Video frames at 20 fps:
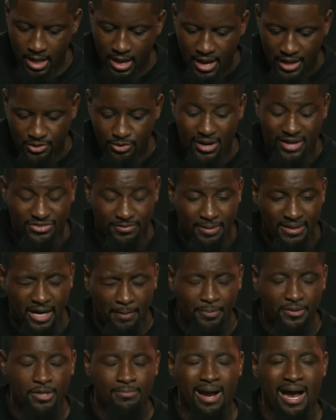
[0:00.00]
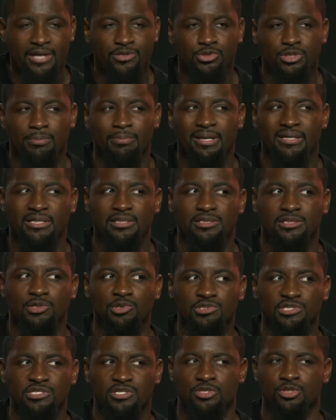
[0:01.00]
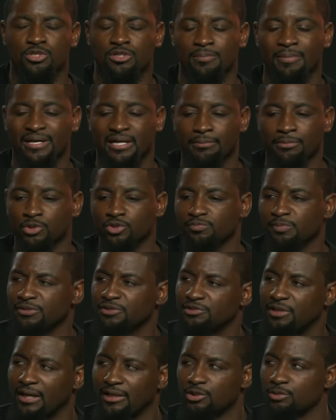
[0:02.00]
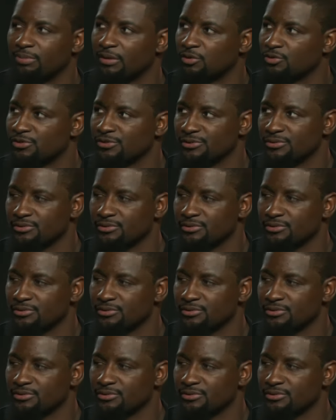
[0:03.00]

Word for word: You're gonna have to make up in your mind. You can make excuses or you can make a move, but you can't do both.